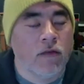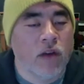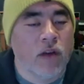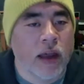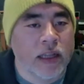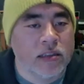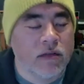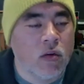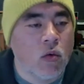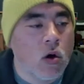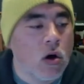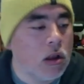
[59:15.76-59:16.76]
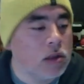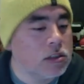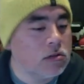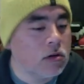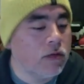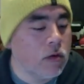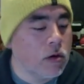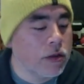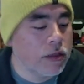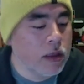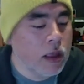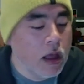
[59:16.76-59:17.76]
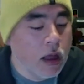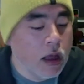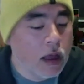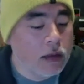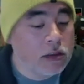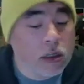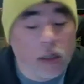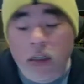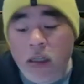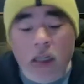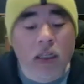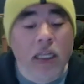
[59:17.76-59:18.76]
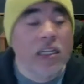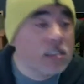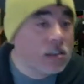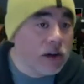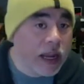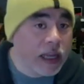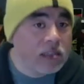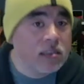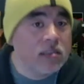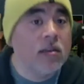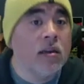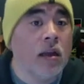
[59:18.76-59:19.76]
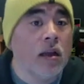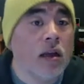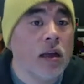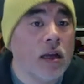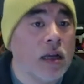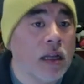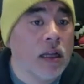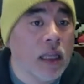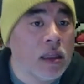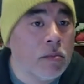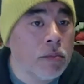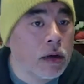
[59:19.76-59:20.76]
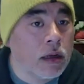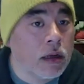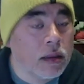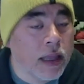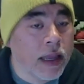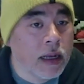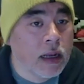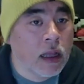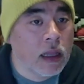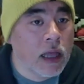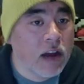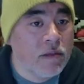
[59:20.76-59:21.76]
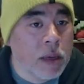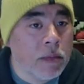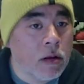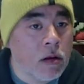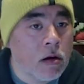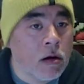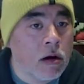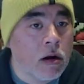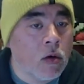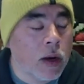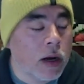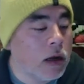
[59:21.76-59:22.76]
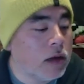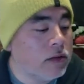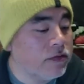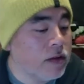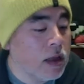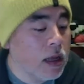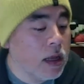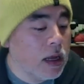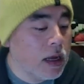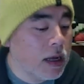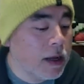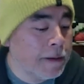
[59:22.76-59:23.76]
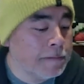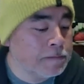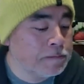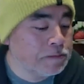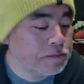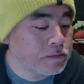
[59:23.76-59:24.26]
vines of the wall and so forth. There's also little Easter eggs in the book that a lot of people aren't aware of. A